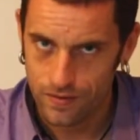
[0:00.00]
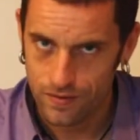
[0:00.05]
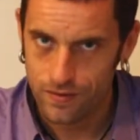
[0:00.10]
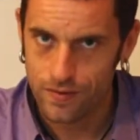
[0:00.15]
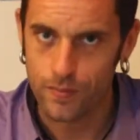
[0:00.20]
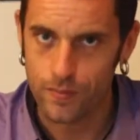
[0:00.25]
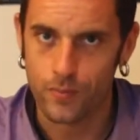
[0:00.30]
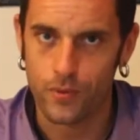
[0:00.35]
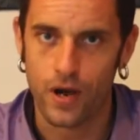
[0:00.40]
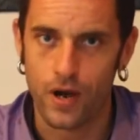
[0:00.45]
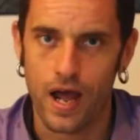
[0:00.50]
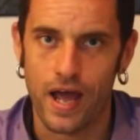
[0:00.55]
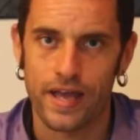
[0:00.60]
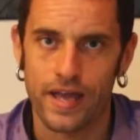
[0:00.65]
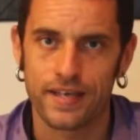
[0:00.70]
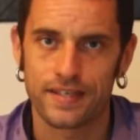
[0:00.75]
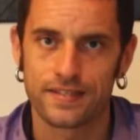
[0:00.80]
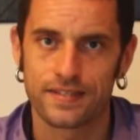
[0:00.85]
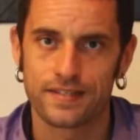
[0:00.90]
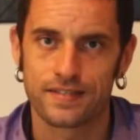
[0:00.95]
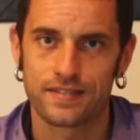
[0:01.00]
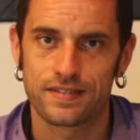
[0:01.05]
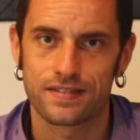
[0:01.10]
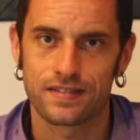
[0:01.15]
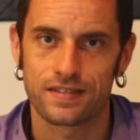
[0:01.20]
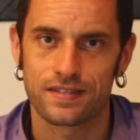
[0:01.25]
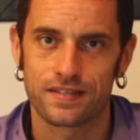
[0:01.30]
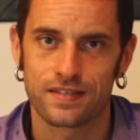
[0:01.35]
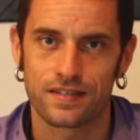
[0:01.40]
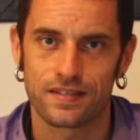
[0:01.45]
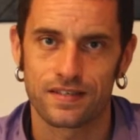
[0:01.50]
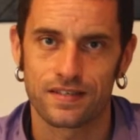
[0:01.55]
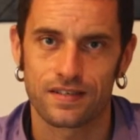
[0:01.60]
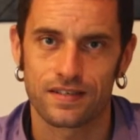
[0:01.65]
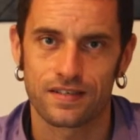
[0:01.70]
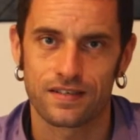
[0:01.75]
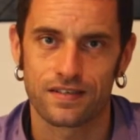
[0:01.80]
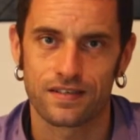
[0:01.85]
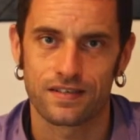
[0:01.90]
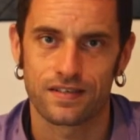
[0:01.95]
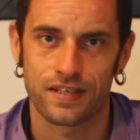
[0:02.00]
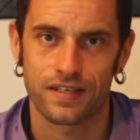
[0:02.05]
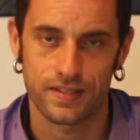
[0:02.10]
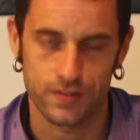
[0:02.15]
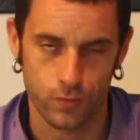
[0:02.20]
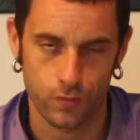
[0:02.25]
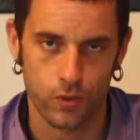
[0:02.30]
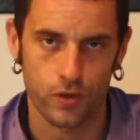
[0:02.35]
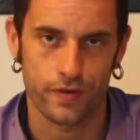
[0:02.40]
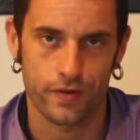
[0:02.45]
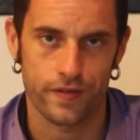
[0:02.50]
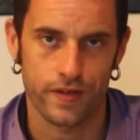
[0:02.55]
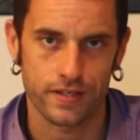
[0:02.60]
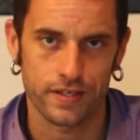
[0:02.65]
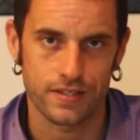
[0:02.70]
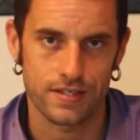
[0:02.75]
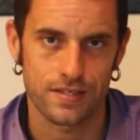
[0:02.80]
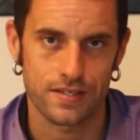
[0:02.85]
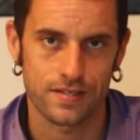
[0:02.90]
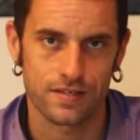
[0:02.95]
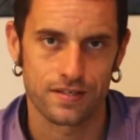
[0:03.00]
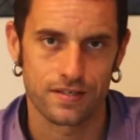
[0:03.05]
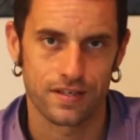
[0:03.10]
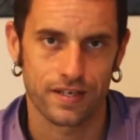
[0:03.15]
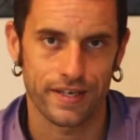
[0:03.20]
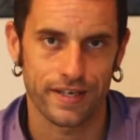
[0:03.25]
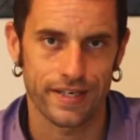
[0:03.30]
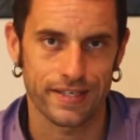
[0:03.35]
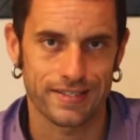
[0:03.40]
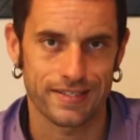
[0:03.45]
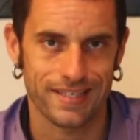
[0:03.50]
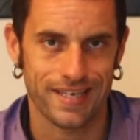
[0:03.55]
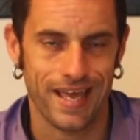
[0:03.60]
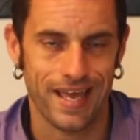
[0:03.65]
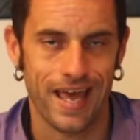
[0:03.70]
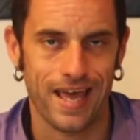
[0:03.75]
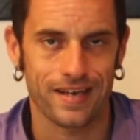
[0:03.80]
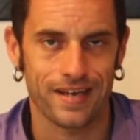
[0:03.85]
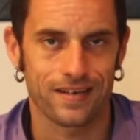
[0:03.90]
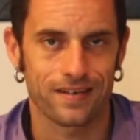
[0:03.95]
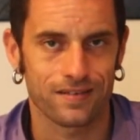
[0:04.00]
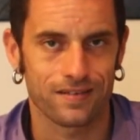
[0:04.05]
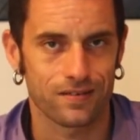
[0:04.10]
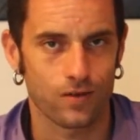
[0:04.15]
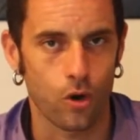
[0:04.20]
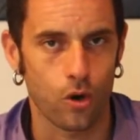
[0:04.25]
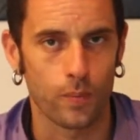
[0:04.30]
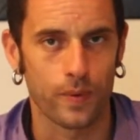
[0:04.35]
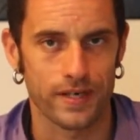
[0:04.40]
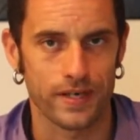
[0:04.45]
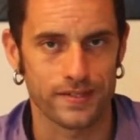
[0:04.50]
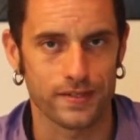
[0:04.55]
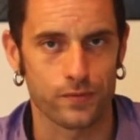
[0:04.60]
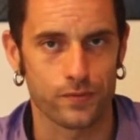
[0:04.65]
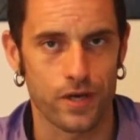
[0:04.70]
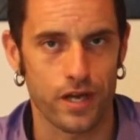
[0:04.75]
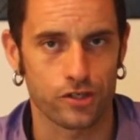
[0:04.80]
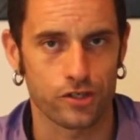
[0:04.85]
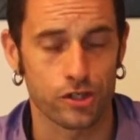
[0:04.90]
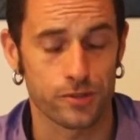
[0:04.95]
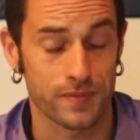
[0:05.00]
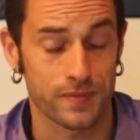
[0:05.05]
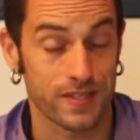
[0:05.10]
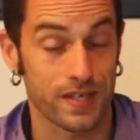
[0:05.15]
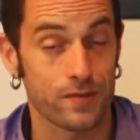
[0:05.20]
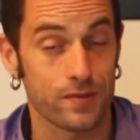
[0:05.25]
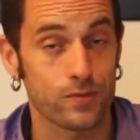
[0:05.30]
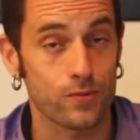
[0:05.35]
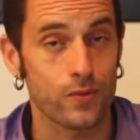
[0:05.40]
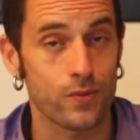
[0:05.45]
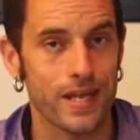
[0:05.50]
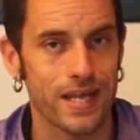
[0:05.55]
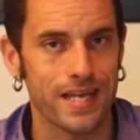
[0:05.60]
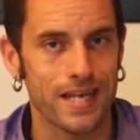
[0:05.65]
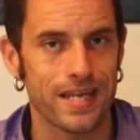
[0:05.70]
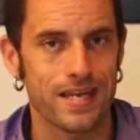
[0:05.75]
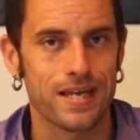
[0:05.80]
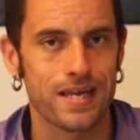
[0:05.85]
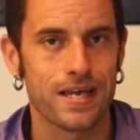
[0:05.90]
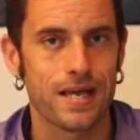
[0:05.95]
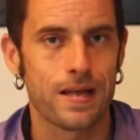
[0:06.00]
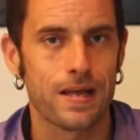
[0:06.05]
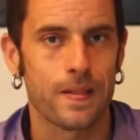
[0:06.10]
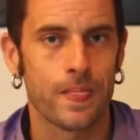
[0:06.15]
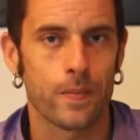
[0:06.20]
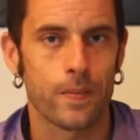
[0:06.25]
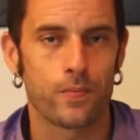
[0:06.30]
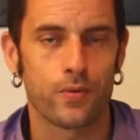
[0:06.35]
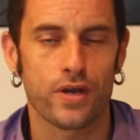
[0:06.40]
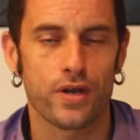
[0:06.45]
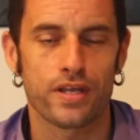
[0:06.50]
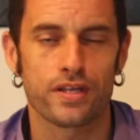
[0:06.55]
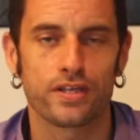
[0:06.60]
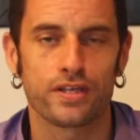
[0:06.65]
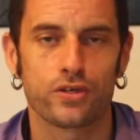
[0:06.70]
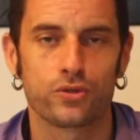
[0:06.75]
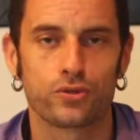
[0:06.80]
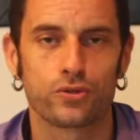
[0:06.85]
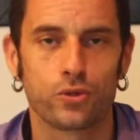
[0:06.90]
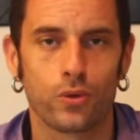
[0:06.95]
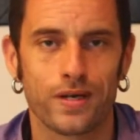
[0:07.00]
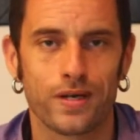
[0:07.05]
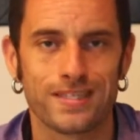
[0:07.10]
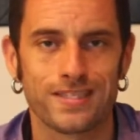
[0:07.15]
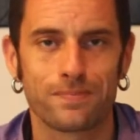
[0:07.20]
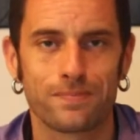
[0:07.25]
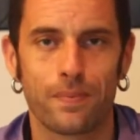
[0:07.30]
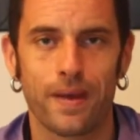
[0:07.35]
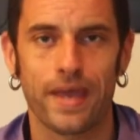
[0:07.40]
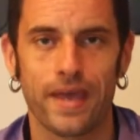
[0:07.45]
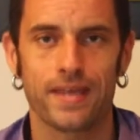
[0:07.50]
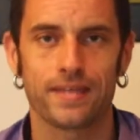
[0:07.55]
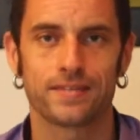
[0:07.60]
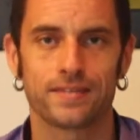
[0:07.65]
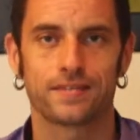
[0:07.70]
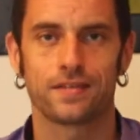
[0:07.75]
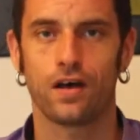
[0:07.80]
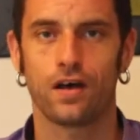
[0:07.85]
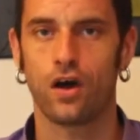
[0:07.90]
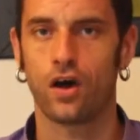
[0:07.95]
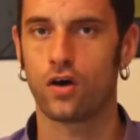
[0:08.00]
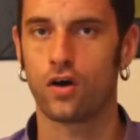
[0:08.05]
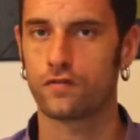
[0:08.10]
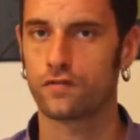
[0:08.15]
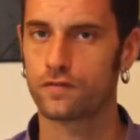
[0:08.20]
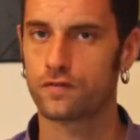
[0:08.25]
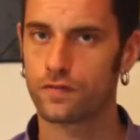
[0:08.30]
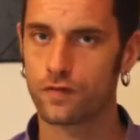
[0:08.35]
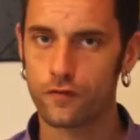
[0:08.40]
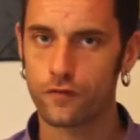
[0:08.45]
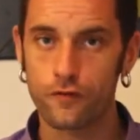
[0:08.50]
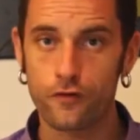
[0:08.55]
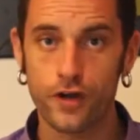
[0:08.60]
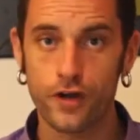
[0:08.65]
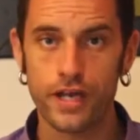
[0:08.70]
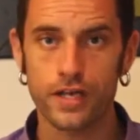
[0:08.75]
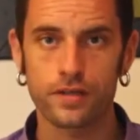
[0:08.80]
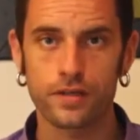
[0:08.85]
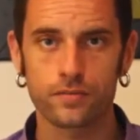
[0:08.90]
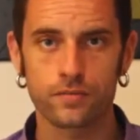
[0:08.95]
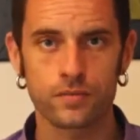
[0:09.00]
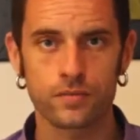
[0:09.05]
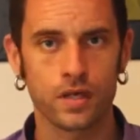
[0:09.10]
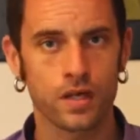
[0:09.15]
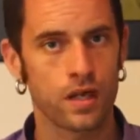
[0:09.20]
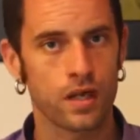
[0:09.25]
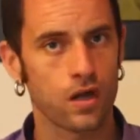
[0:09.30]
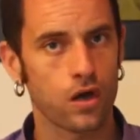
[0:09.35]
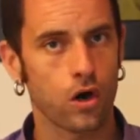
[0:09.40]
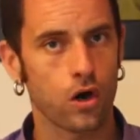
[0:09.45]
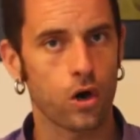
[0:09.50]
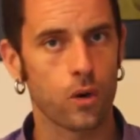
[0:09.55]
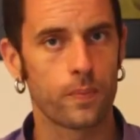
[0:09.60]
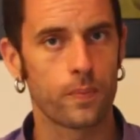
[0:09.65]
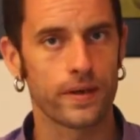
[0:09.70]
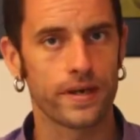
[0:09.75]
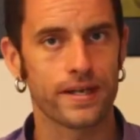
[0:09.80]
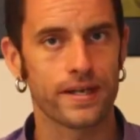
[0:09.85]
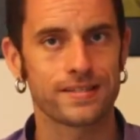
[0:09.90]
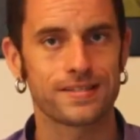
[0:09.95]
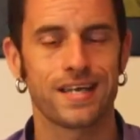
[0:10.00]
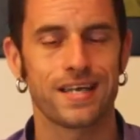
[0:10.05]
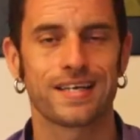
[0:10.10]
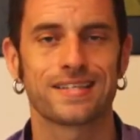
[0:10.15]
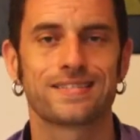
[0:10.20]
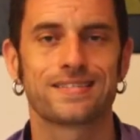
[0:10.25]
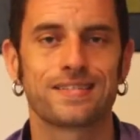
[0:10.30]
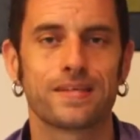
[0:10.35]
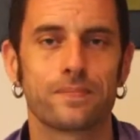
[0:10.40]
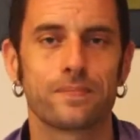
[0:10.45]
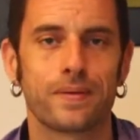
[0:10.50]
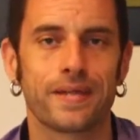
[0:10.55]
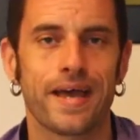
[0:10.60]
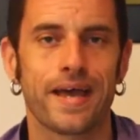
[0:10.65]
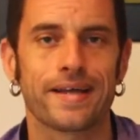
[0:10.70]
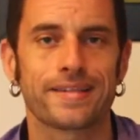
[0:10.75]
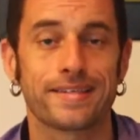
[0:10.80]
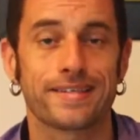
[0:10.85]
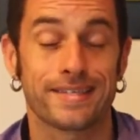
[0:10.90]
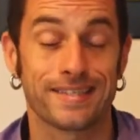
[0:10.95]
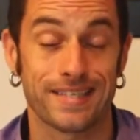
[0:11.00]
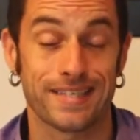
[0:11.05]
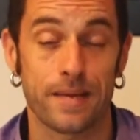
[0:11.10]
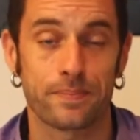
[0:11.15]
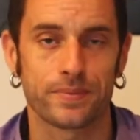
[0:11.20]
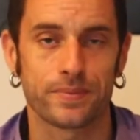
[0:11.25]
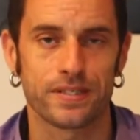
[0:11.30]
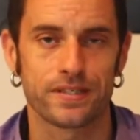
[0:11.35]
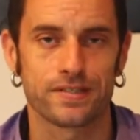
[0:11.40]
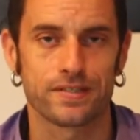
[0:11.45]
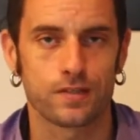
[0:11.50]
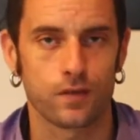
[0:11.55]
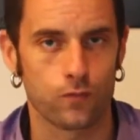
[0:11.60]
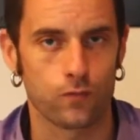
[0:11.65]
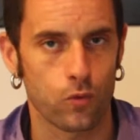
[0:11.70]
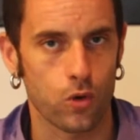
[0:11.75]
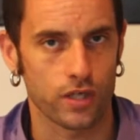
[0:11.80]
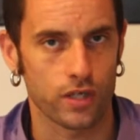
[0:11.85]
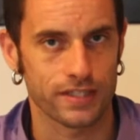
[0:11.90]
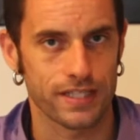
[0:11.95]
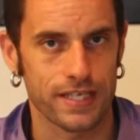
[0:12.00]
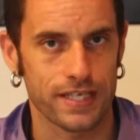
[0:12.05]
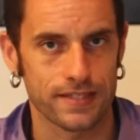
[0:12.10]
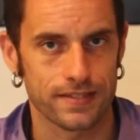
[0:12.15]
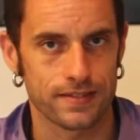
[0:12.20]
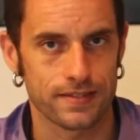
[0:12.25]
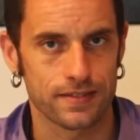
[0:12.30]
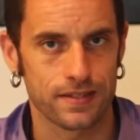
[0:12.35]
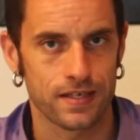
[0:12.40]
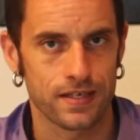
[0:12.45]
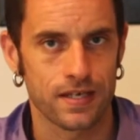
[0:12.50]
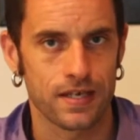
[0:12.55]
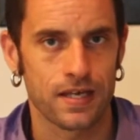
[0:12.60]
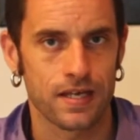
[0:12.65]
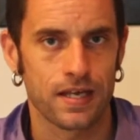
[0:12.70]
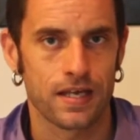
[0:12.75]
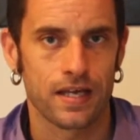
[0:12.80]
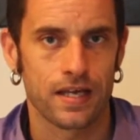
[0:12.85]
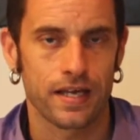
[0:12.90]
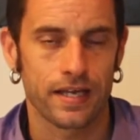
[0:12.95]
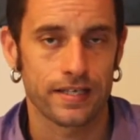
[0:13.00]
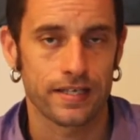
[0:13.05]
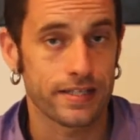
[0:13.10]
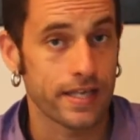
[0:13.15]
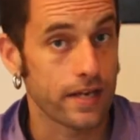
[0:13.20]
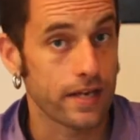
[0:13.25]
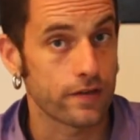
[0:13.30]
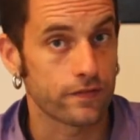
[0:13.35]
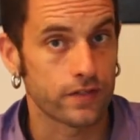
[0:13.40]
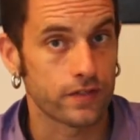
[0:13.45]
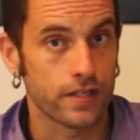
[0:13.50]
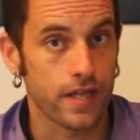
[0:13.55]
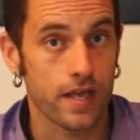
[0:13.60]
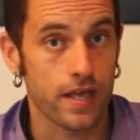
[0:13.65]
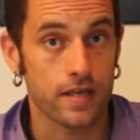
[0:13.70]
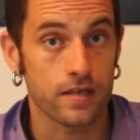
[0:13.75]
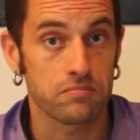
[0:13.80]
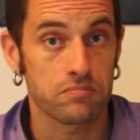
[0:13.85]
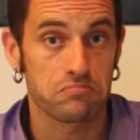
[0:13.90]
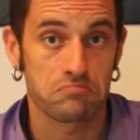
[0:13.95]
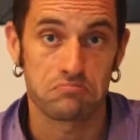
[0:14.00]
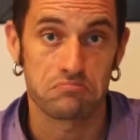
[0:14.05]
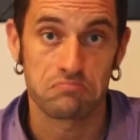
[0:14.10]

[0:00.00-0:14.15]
the price is worth it. Openness in relationships can really bring you to a space of freedom, openness, and simply acceptance of what is. In the end of the day,